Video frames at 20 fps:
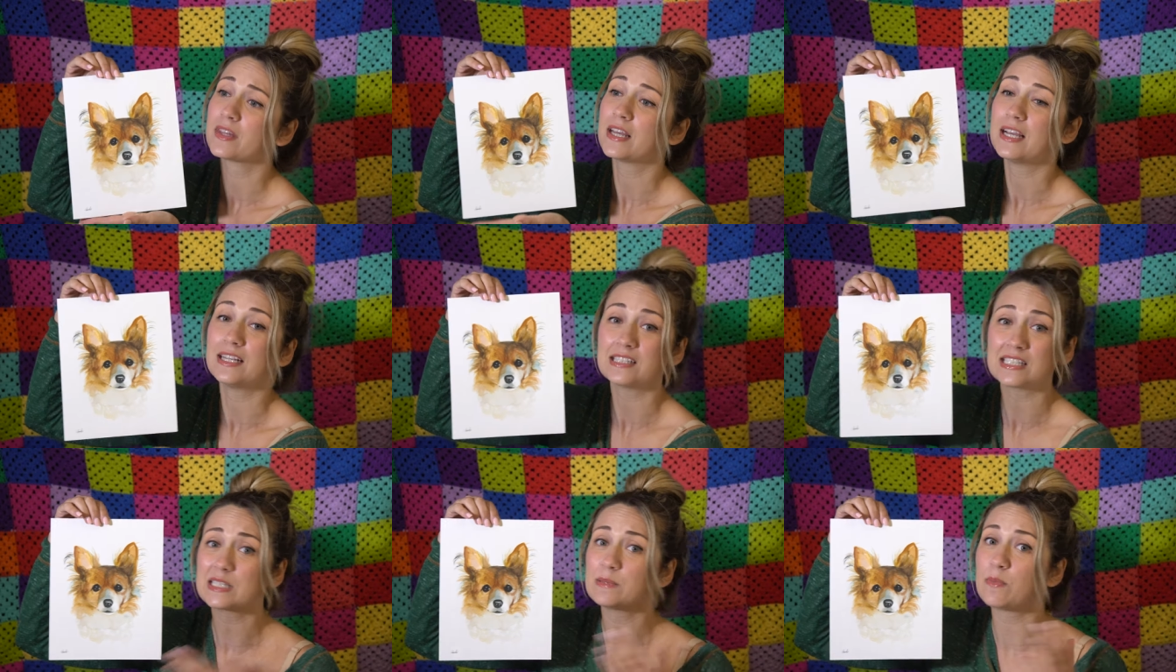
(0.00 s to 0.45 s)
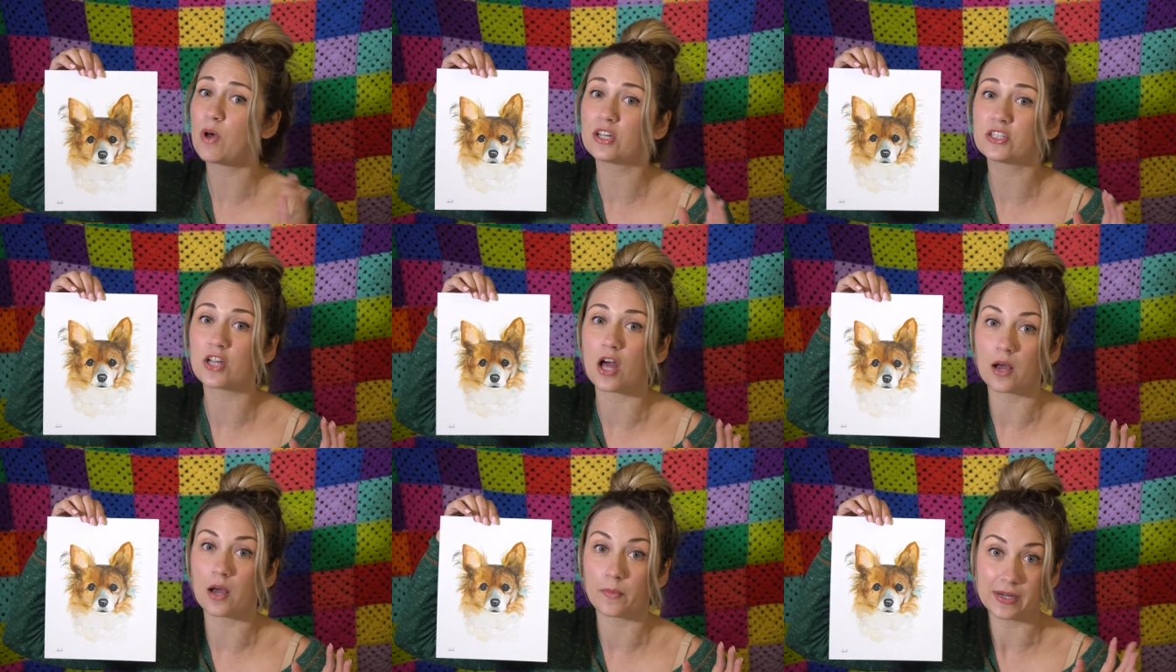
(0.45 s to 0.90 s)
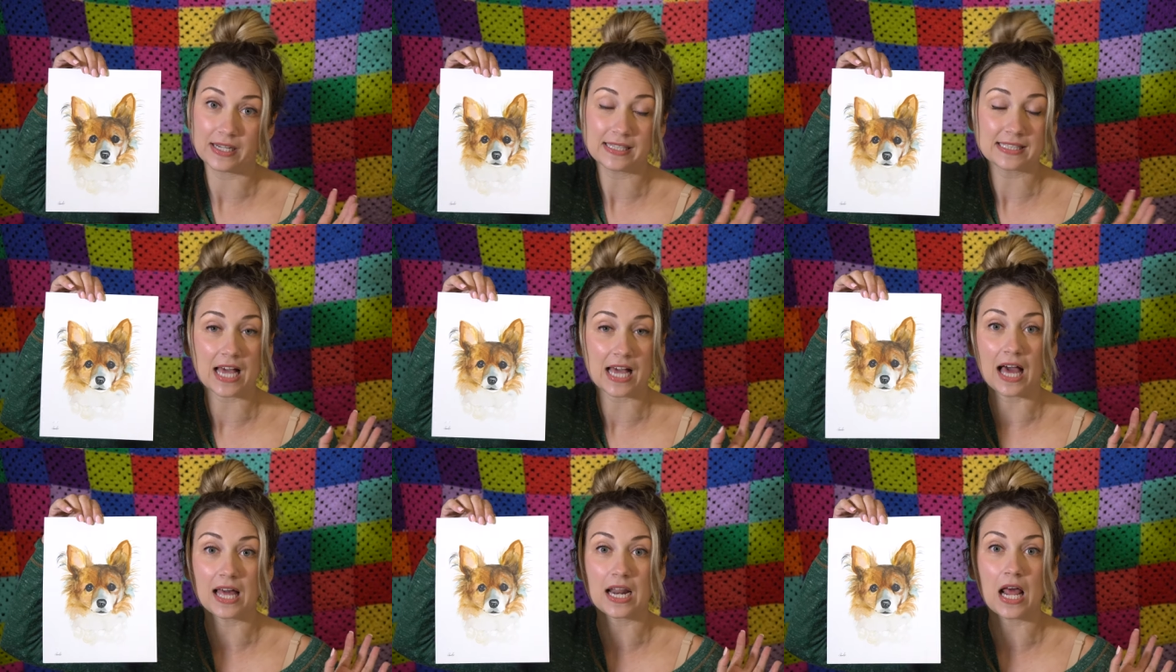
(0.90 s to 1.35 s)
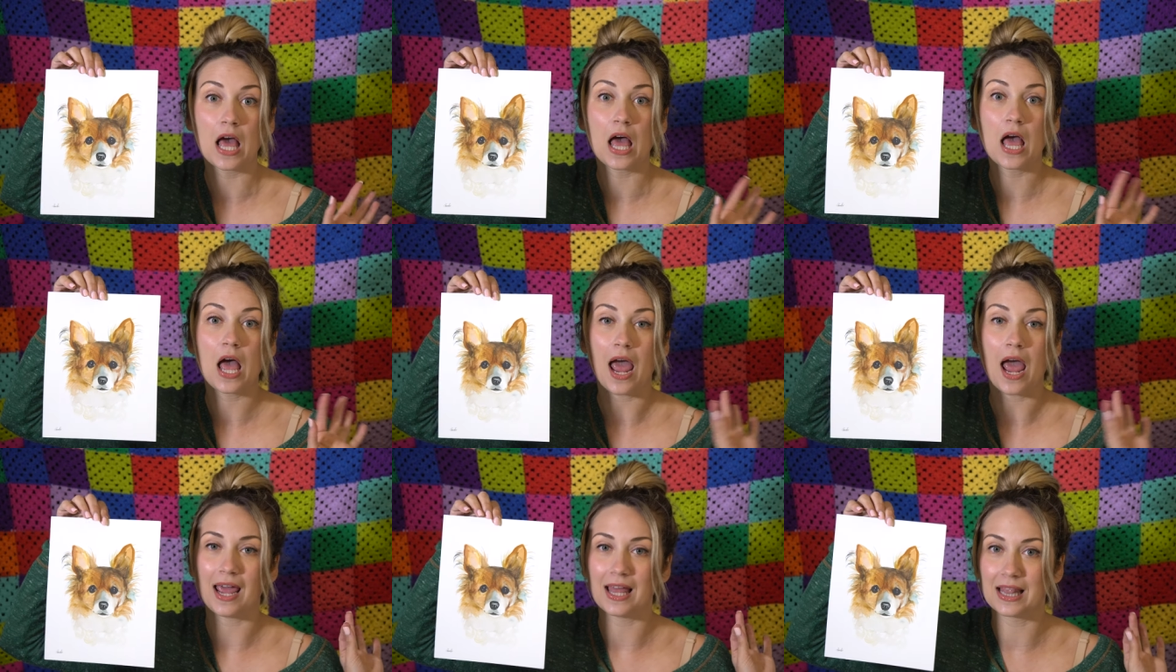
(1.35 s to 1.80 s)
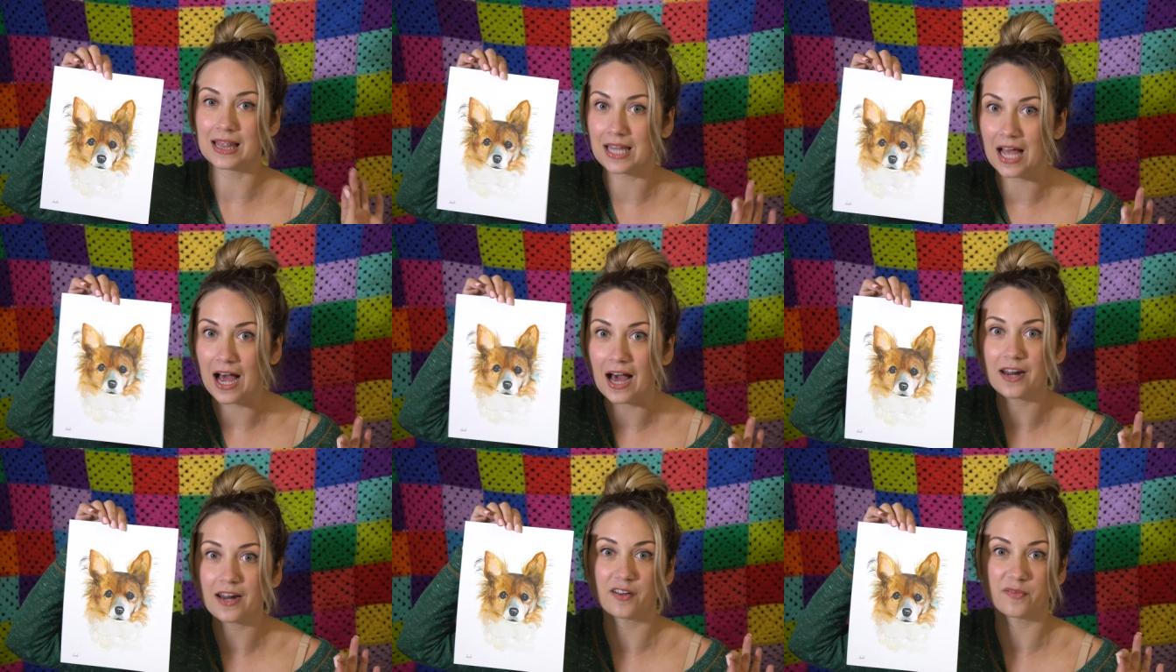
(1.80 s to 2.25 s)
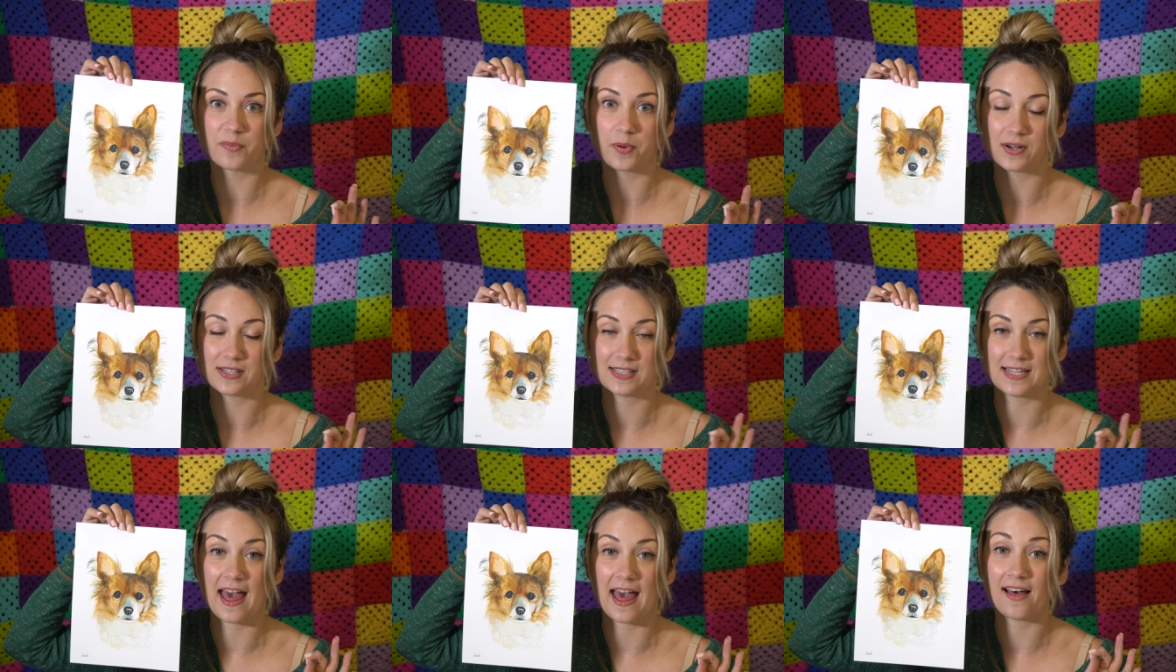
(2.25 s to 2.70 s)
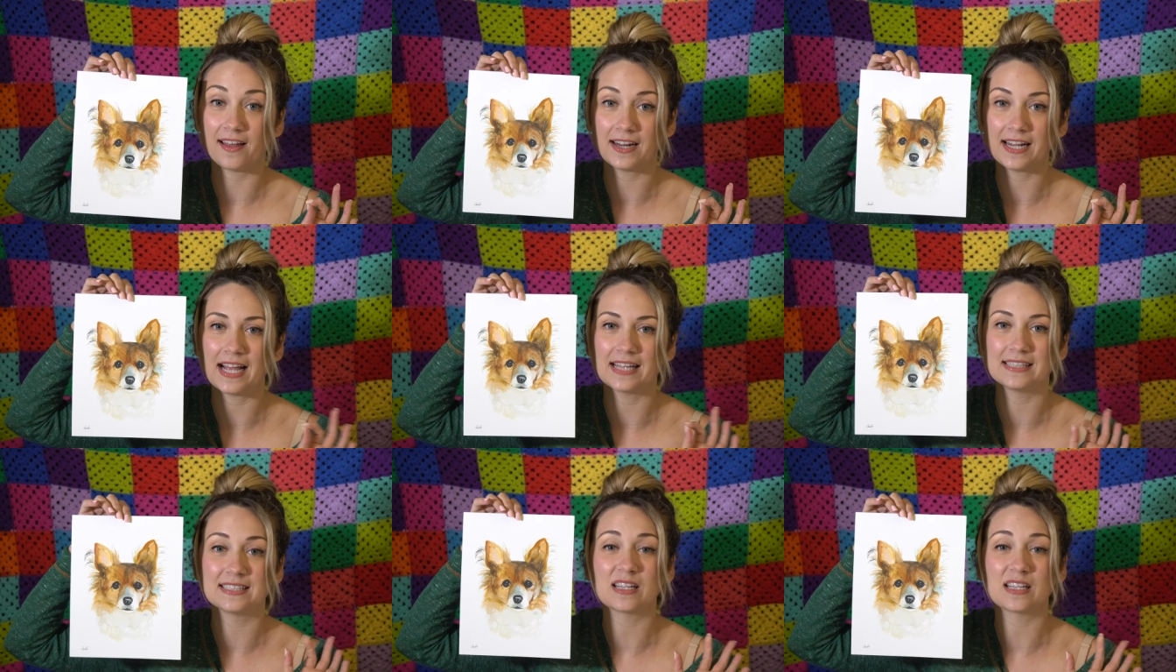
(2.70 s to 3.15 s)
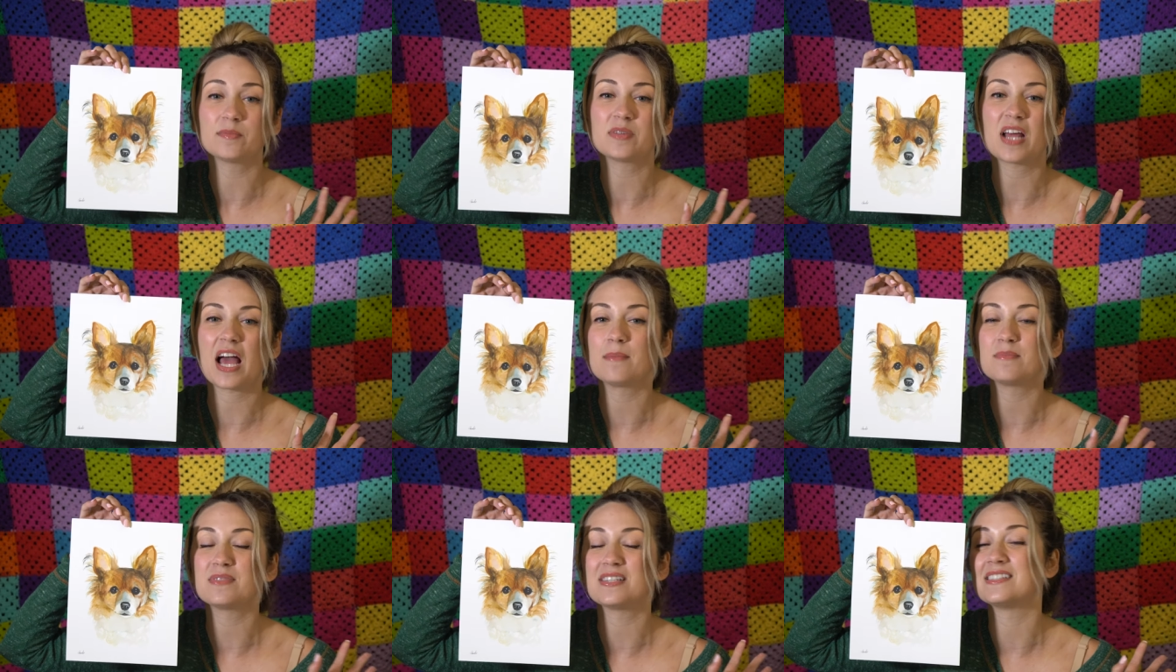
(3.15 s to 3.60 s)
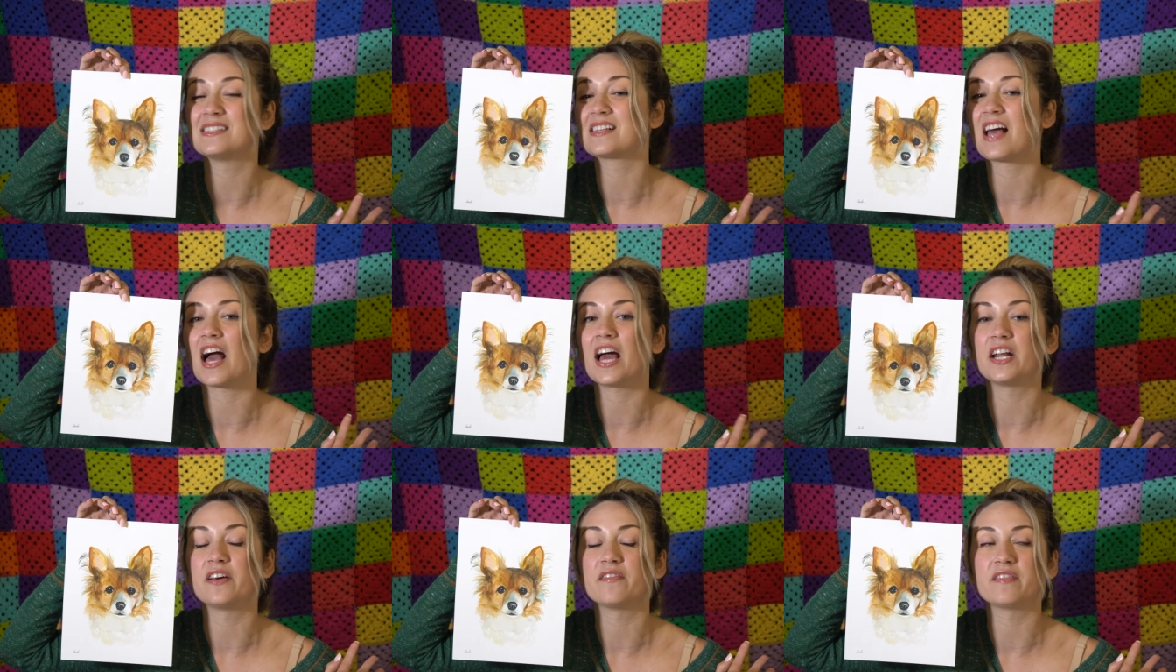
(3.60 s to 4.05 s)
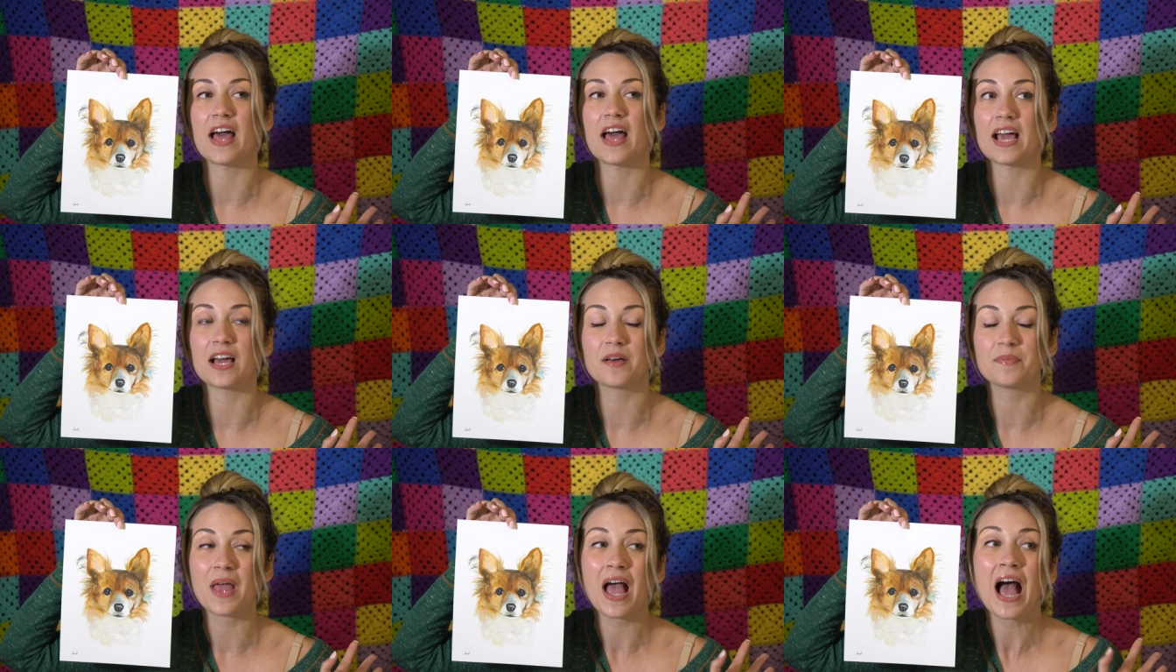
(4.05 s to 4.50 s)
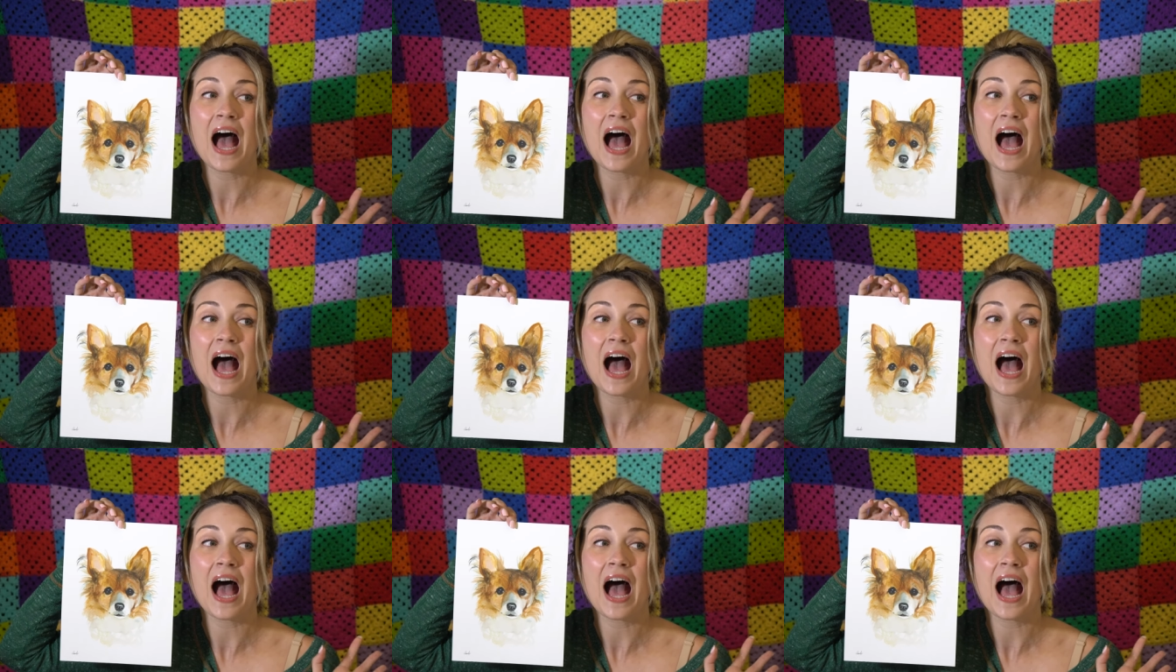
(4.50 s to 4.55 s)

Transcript: He's a small dog, but he's got a lot of personality and sometimes he's kind of like,